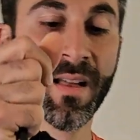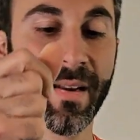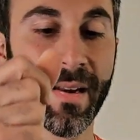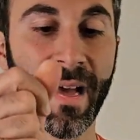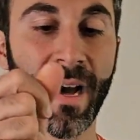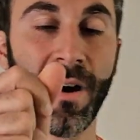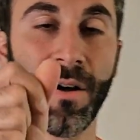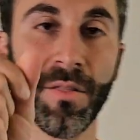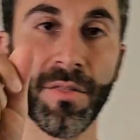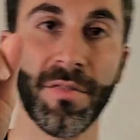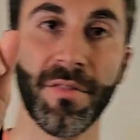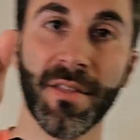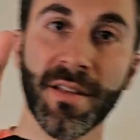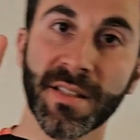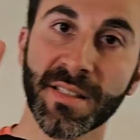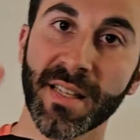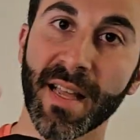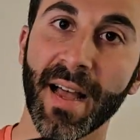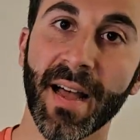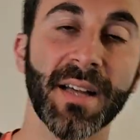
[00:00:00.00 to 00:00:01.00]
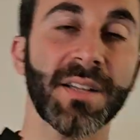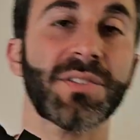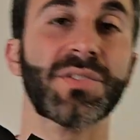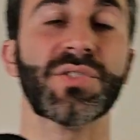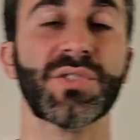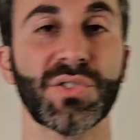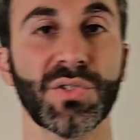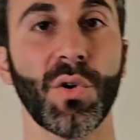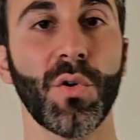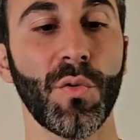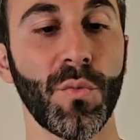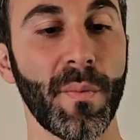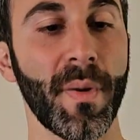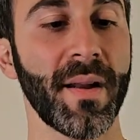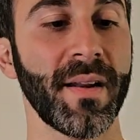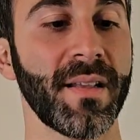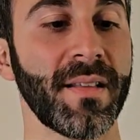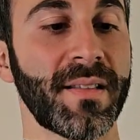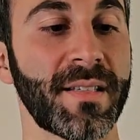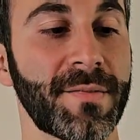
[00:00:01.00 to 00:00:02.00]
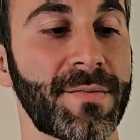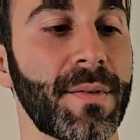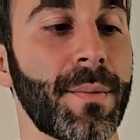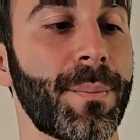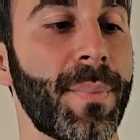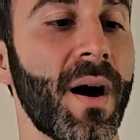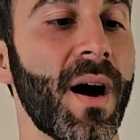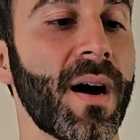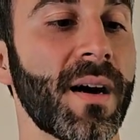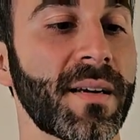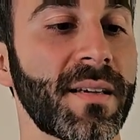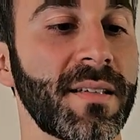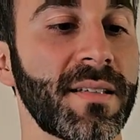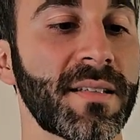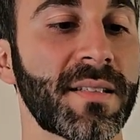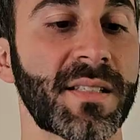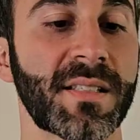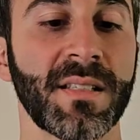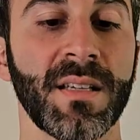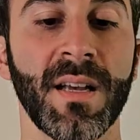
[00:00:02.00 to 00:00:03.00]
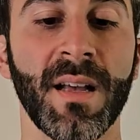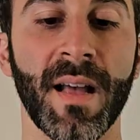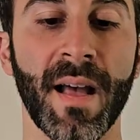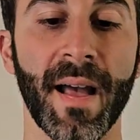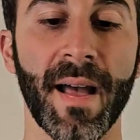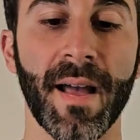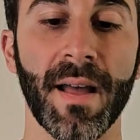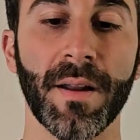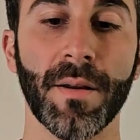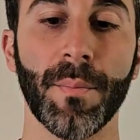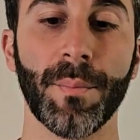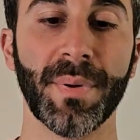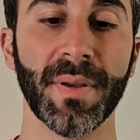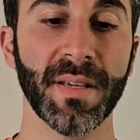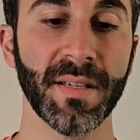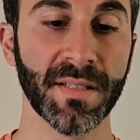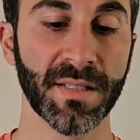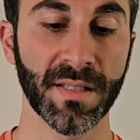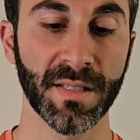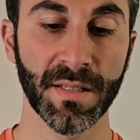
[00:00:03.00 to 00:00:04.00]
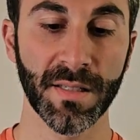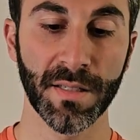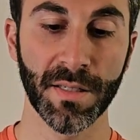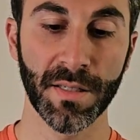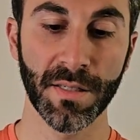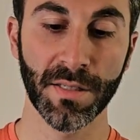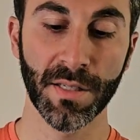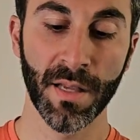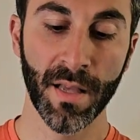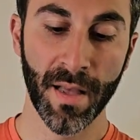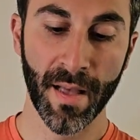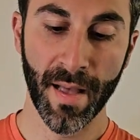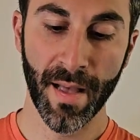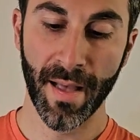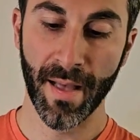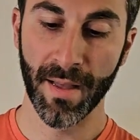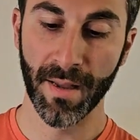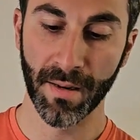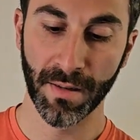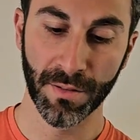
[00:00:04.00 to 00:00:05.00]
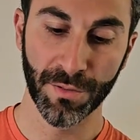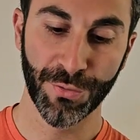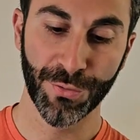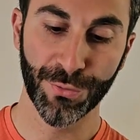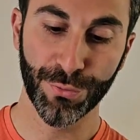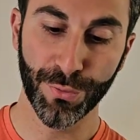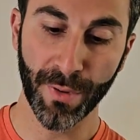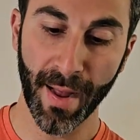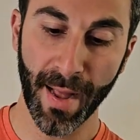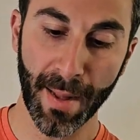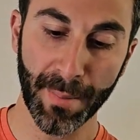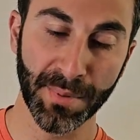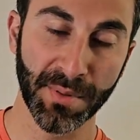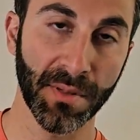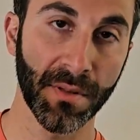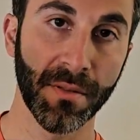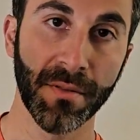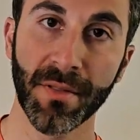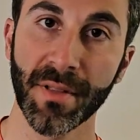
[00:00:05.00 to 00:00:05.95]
Now, this has so many different pockets and pieces and straps.